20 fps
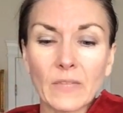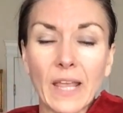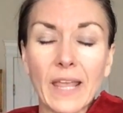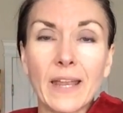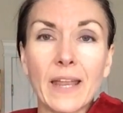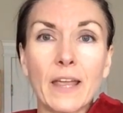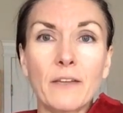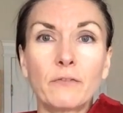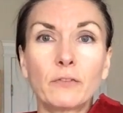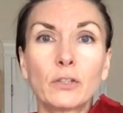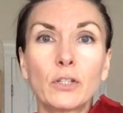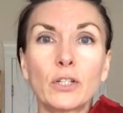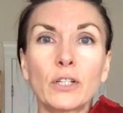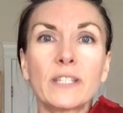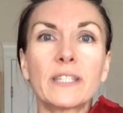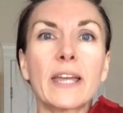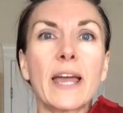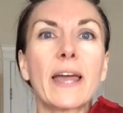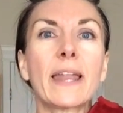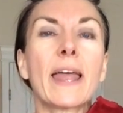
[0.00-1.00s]
And I've
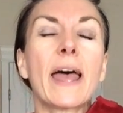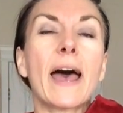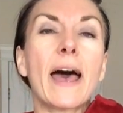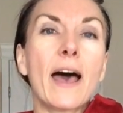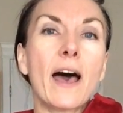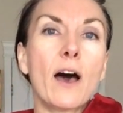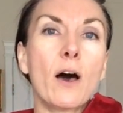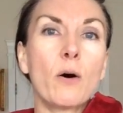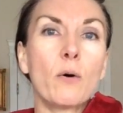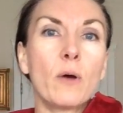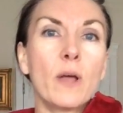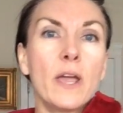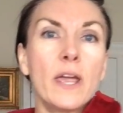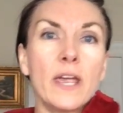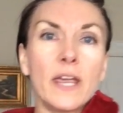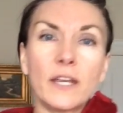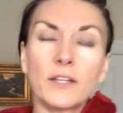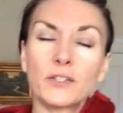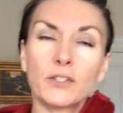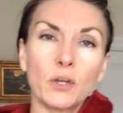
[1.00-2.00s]
looked at how,
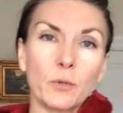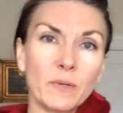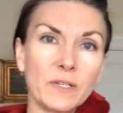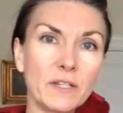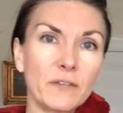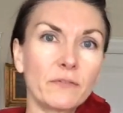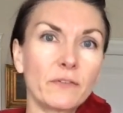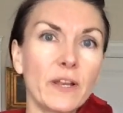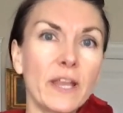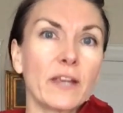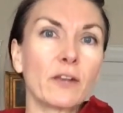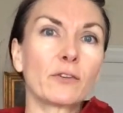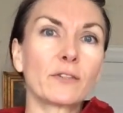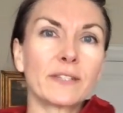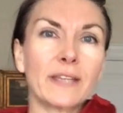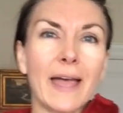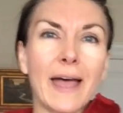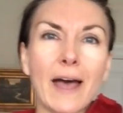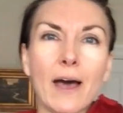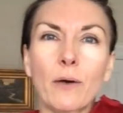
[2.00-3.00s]
in so many different angles,